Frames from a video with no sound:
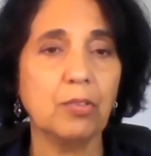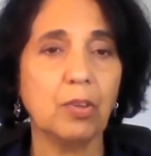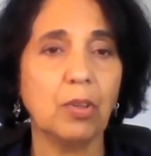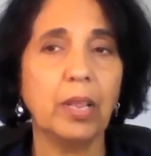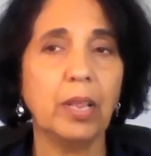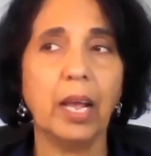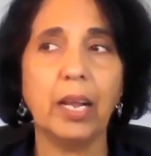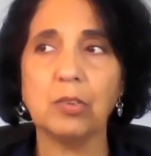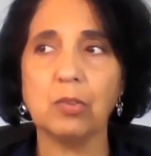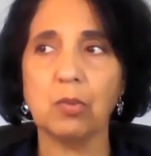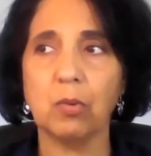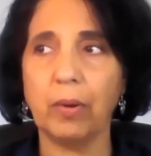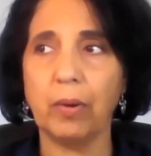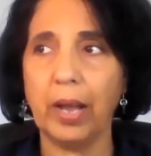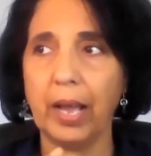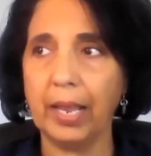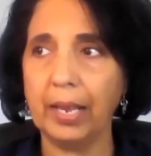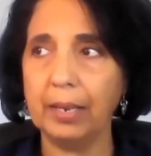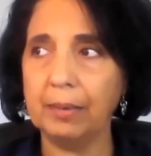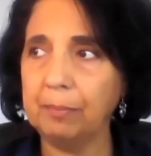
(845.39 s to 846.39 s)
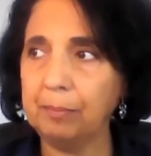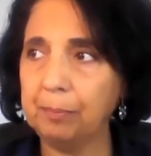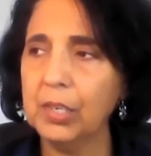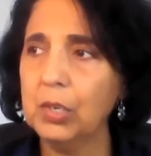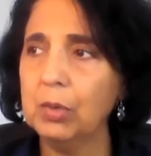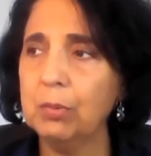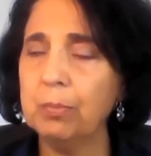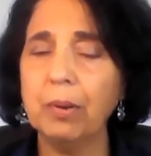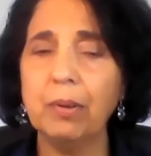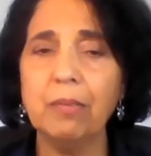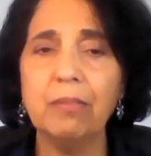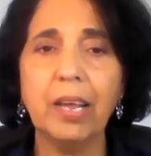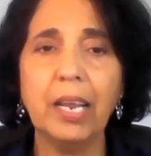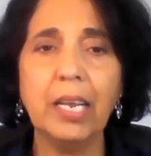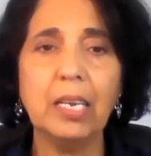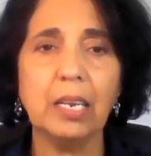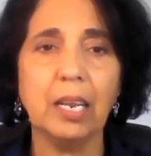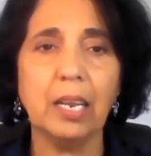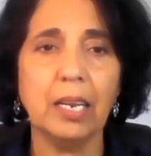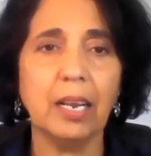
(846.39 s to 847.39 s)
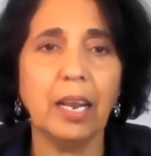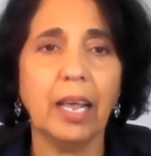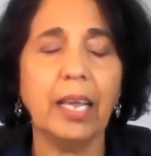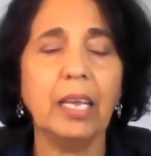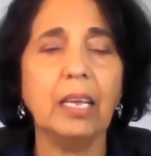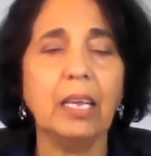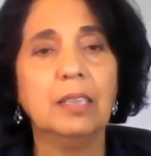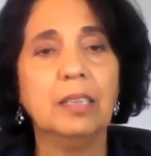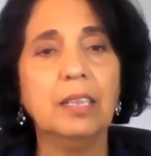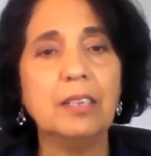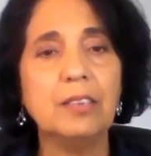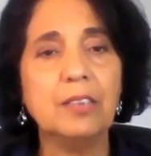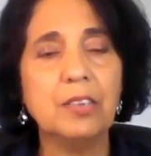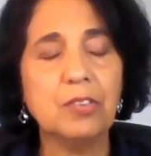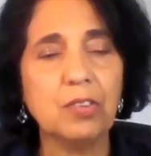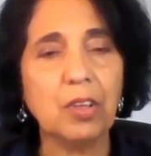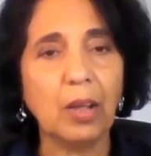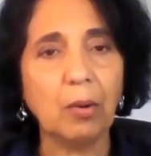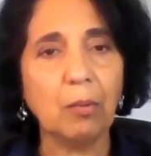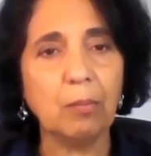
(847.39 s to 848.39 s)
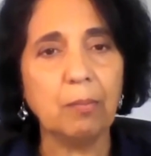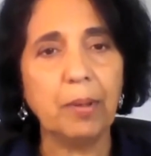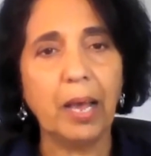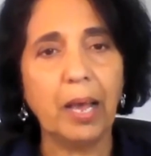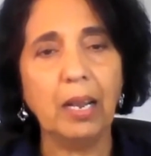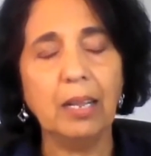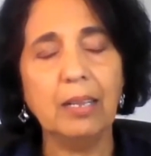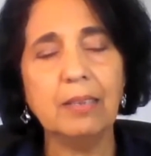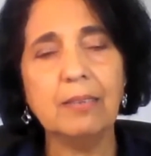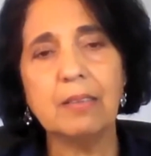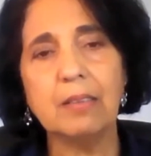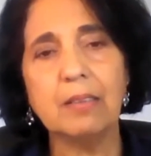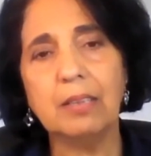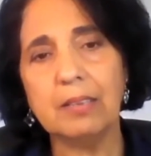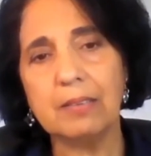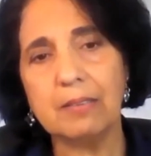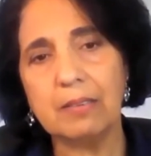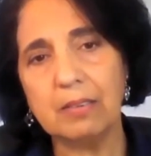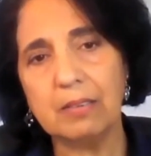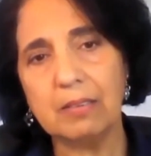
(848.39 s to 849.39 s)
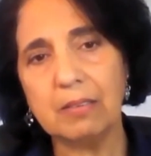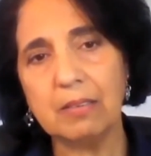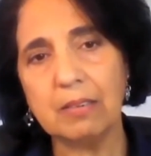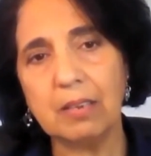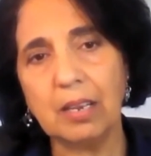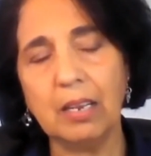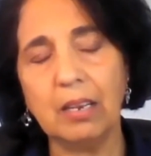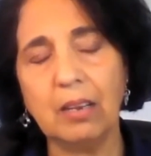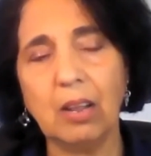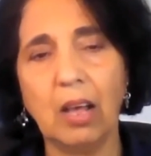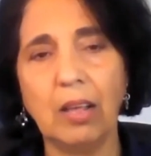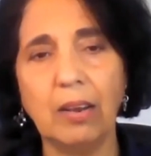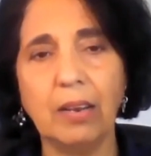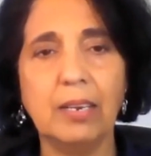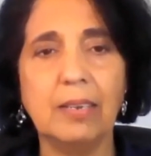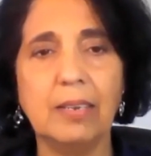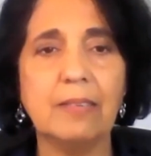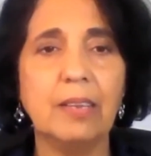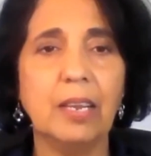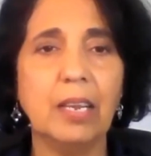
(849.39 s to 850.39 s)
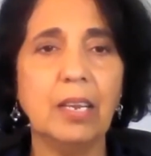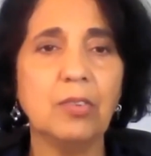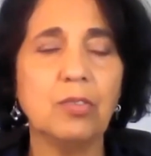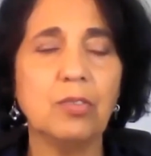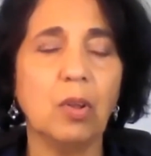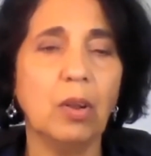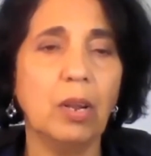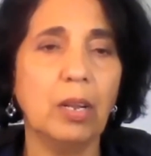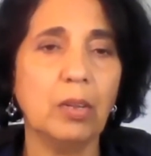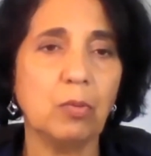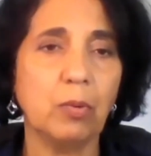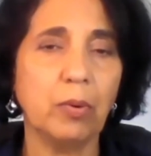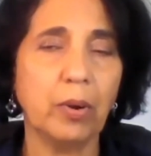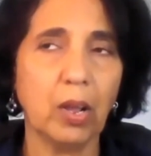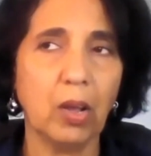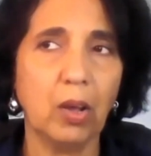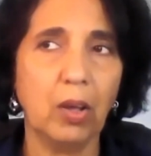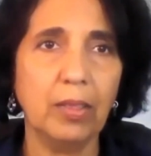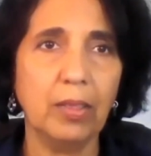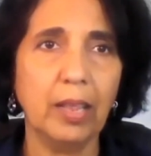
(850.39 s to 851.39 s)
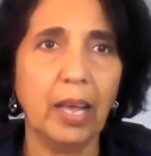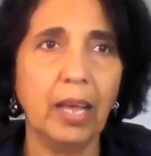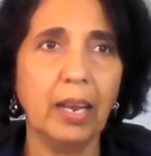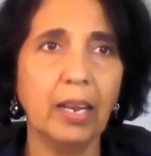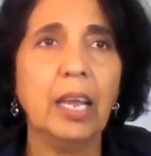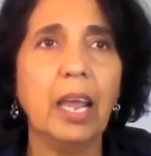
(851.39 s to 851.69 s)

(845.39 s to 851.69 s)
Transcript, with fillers: So that's why you prevent it. Like this is out of balance. This is in, not in sync. So let's work on that.